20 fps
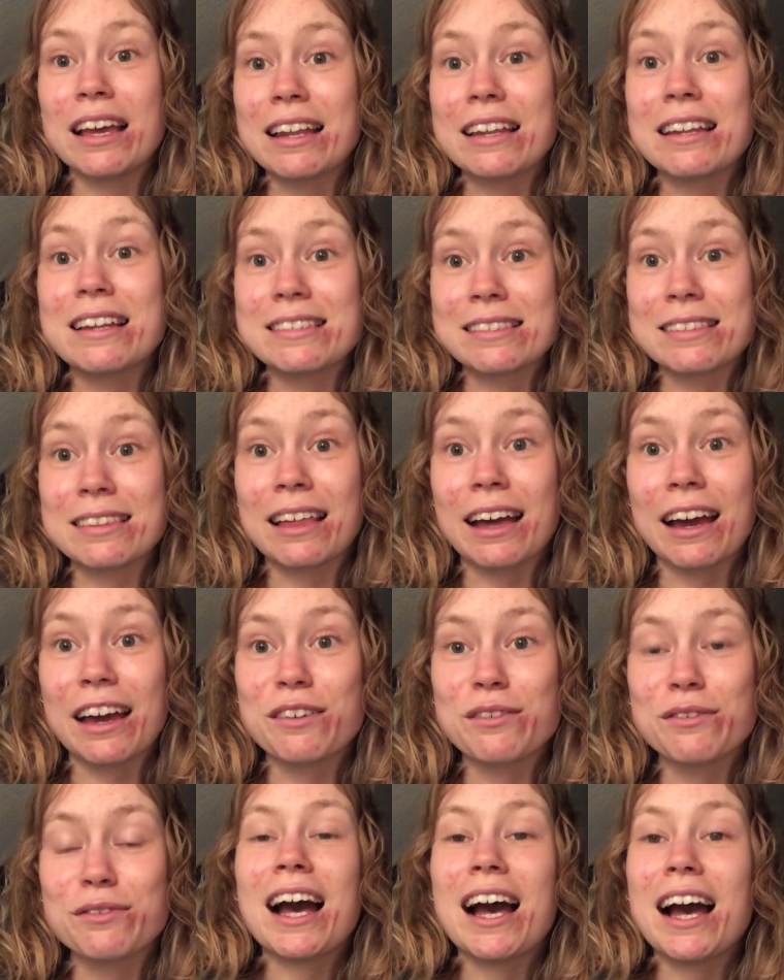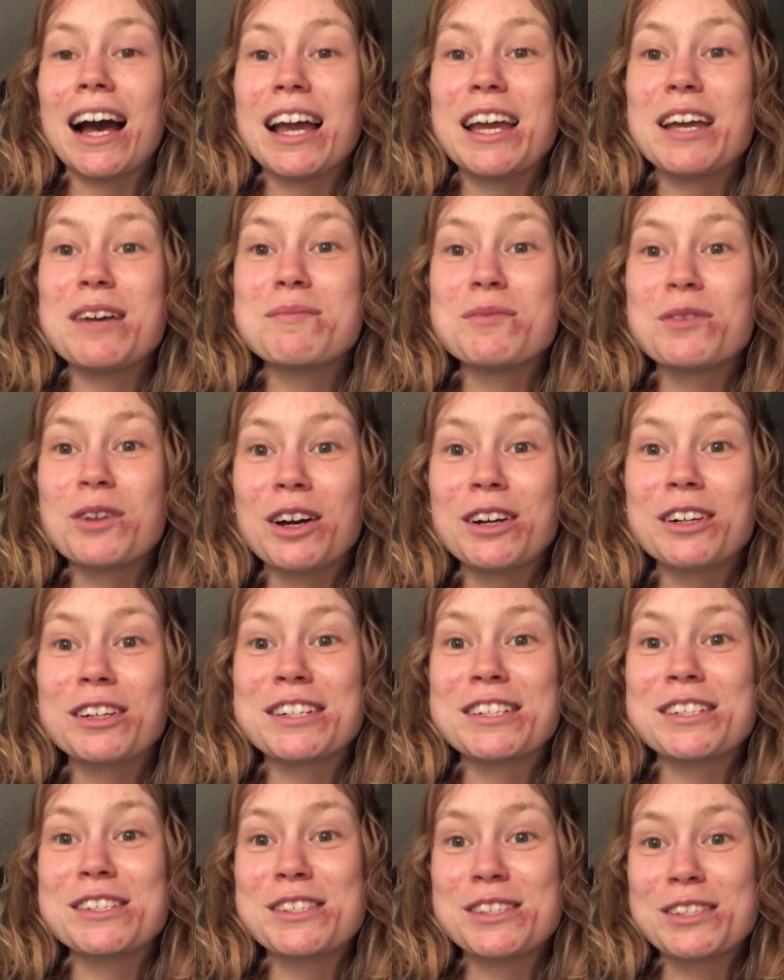in his life. I am not
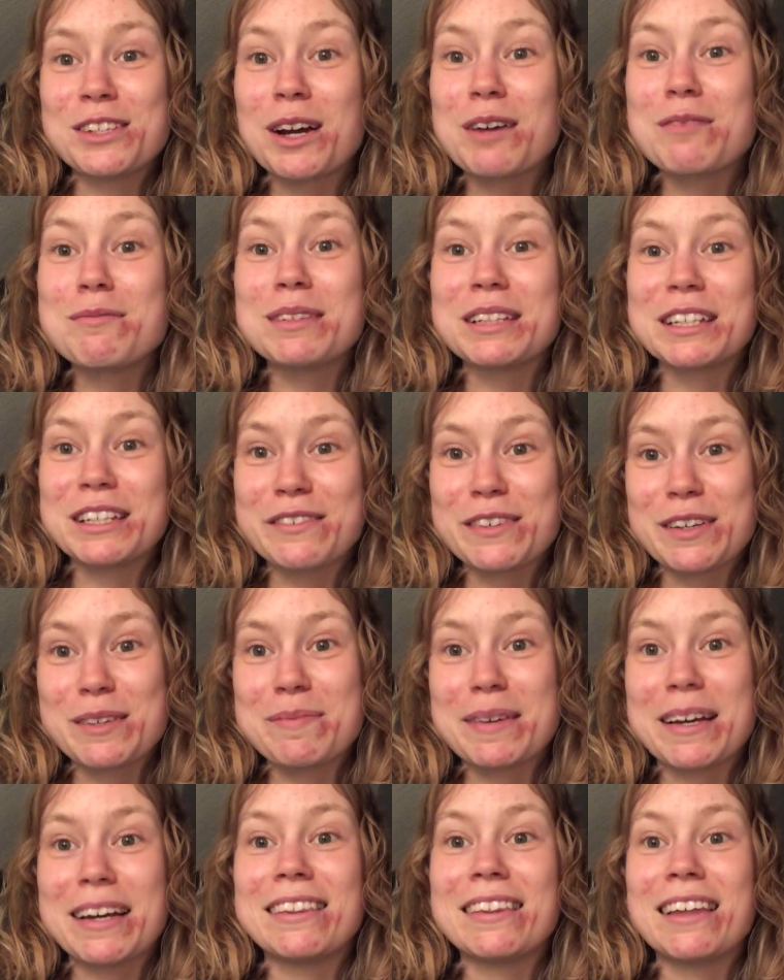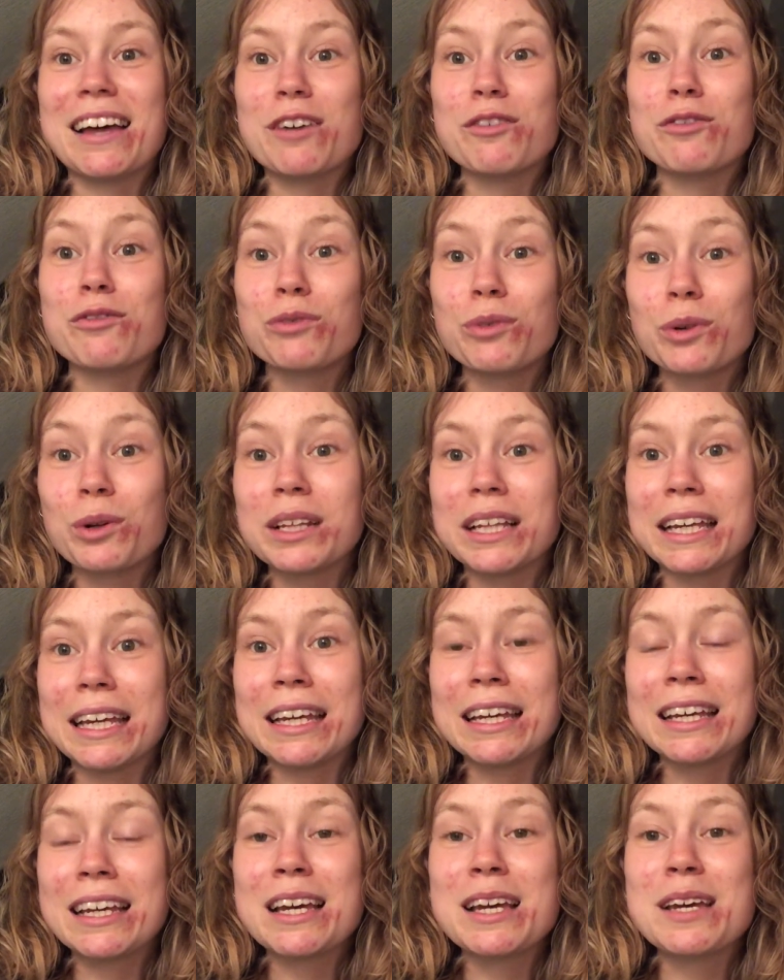gonna stop living my life
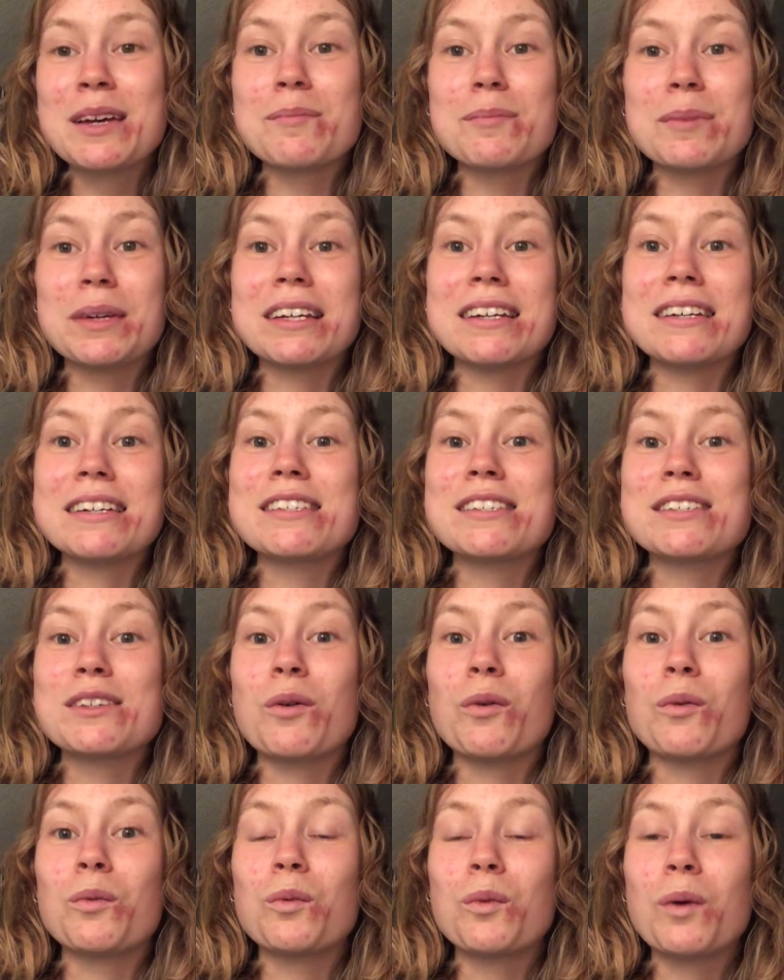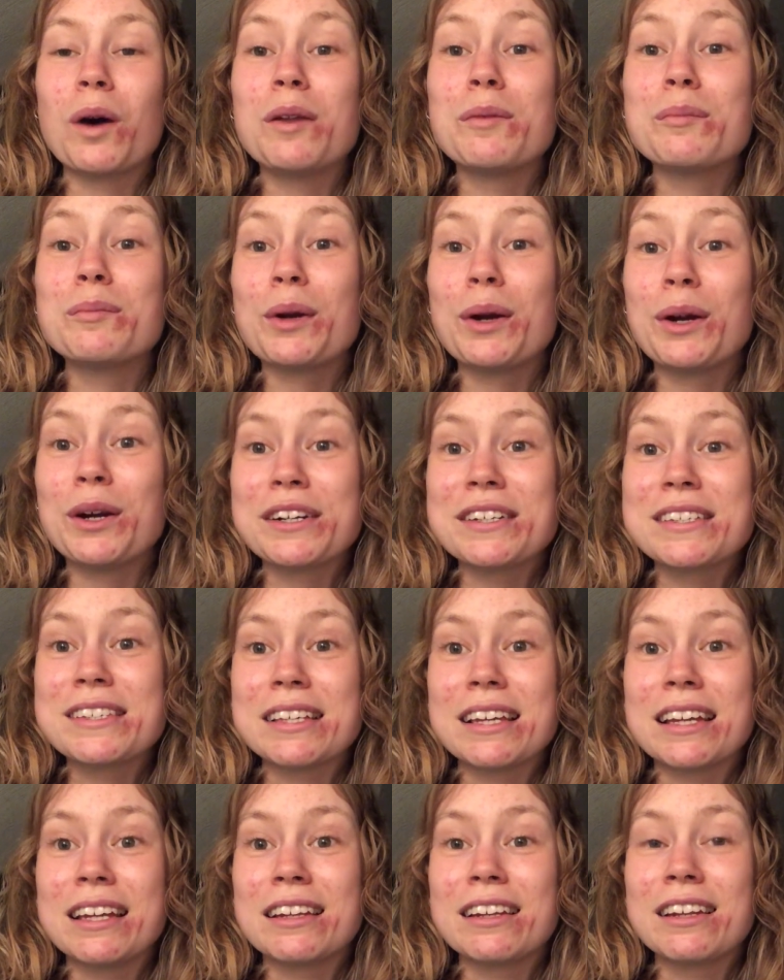fully because one
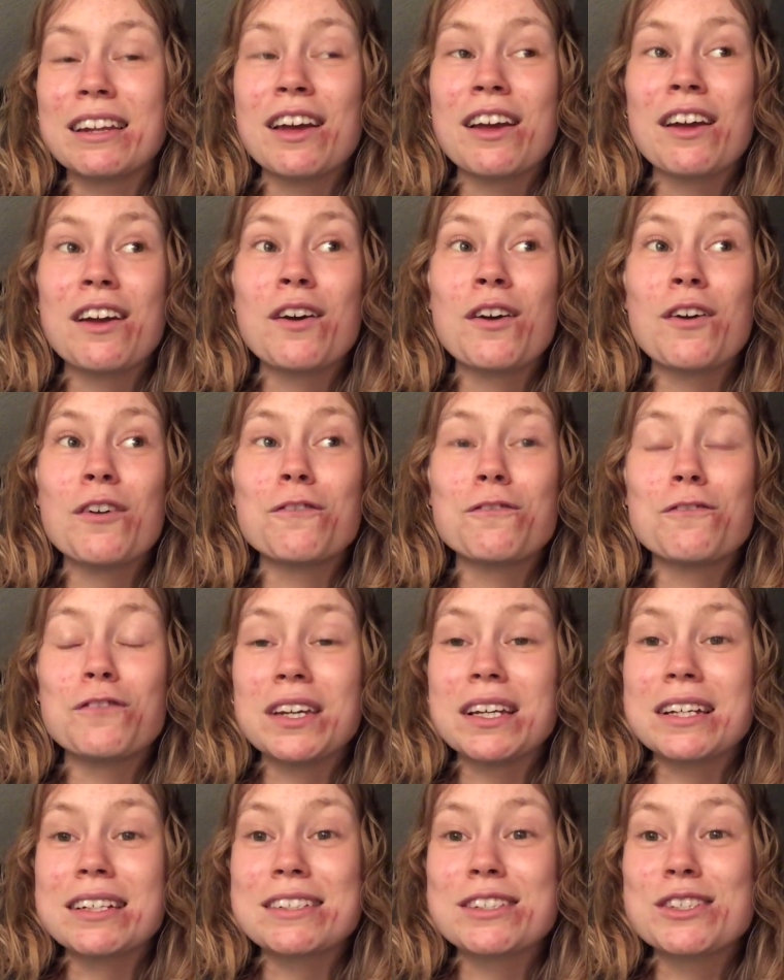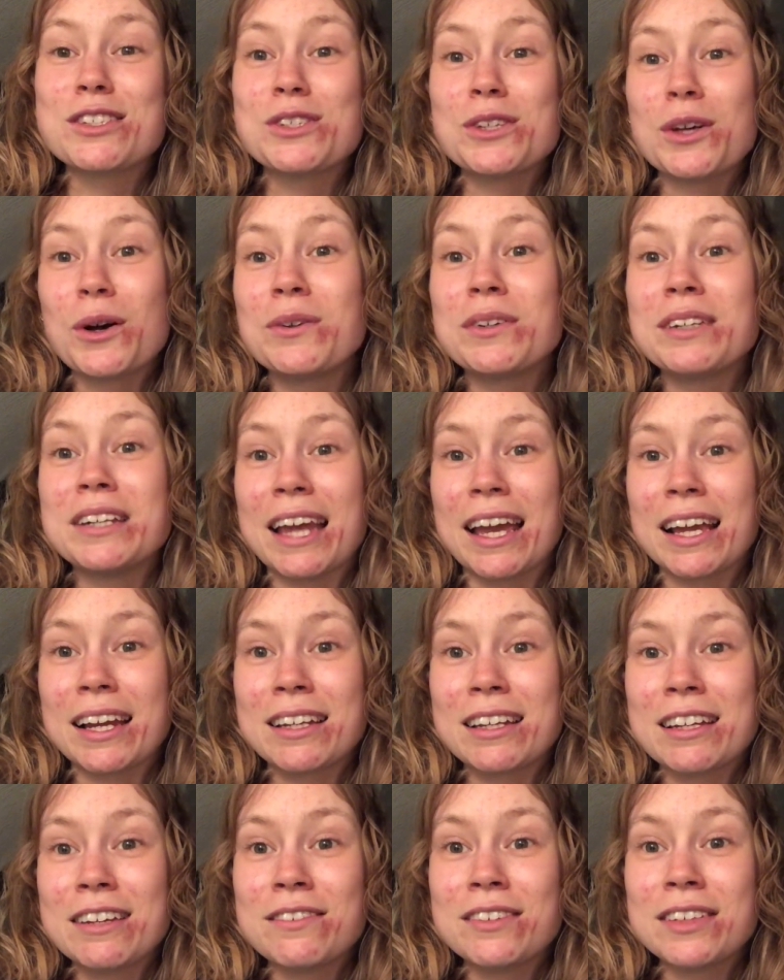person feels so
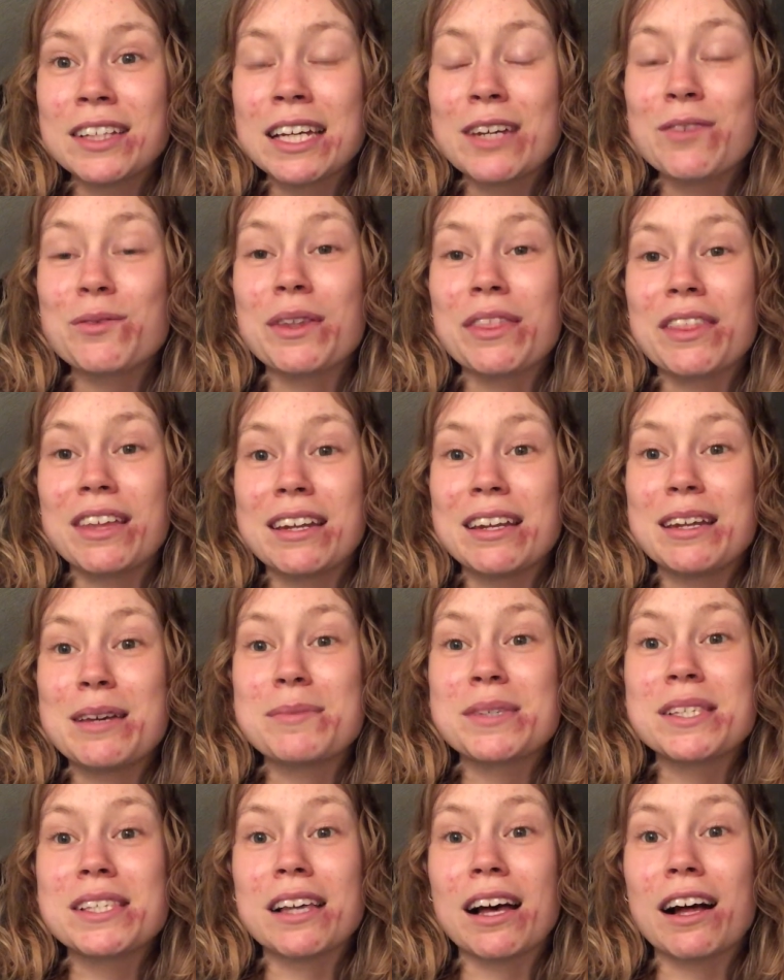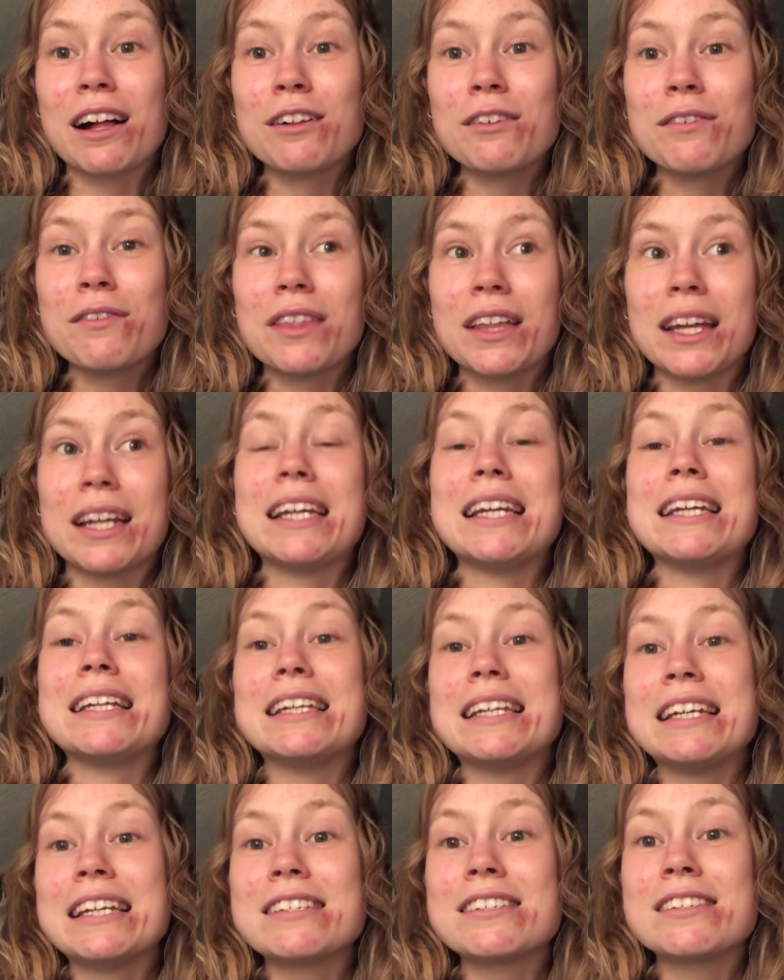negatively within himself that he
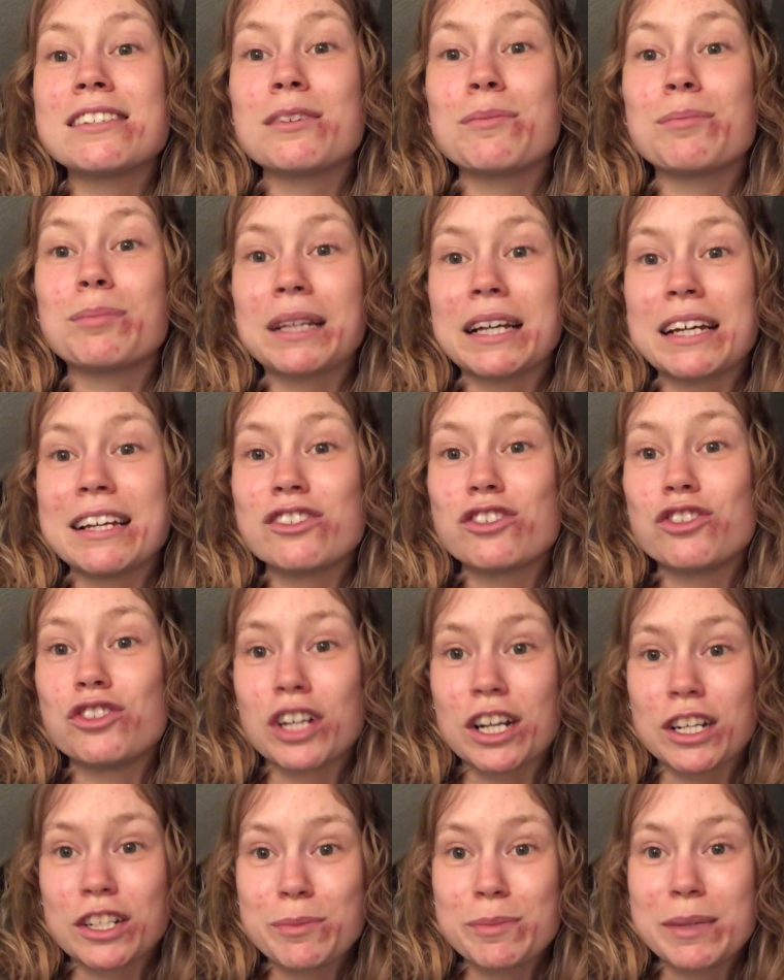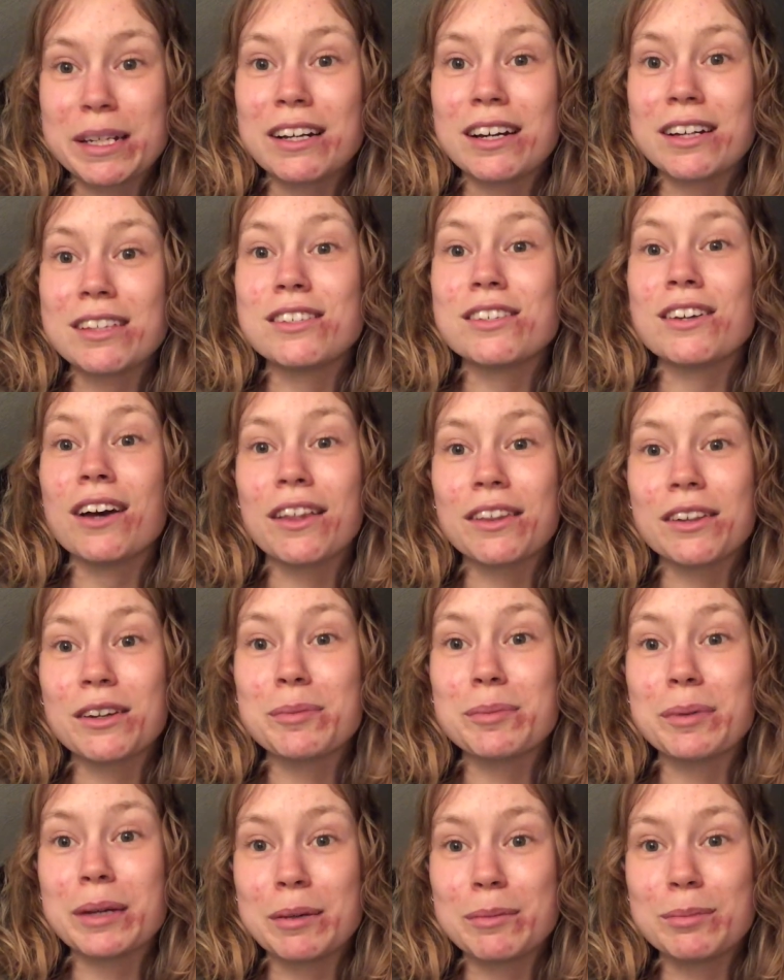needs to place judgment onto
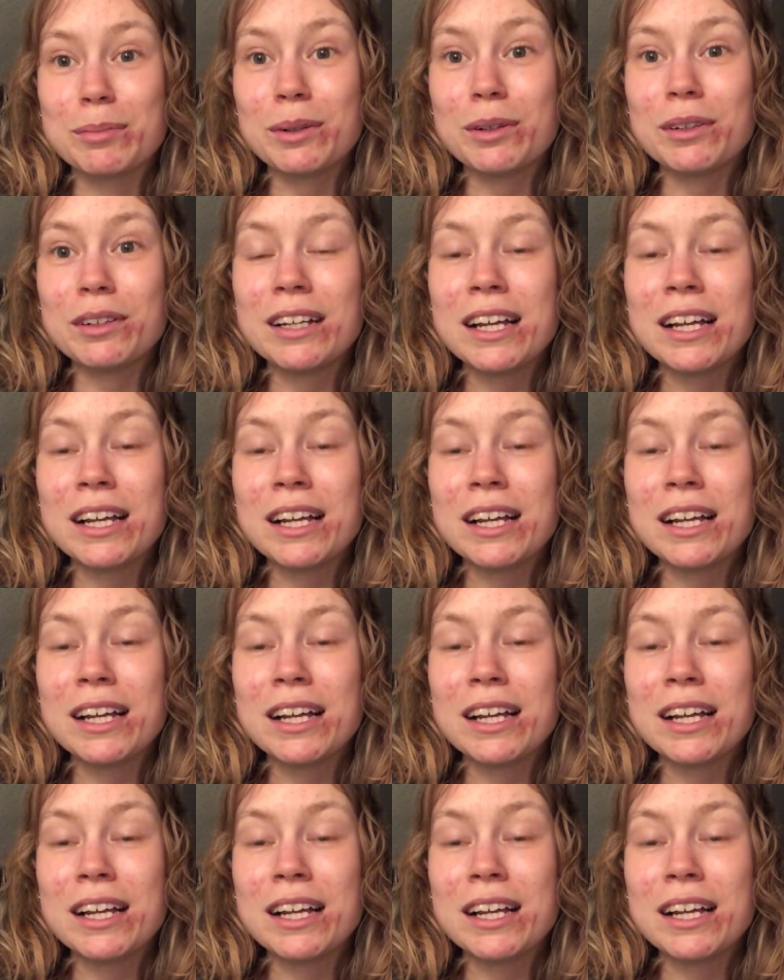other people.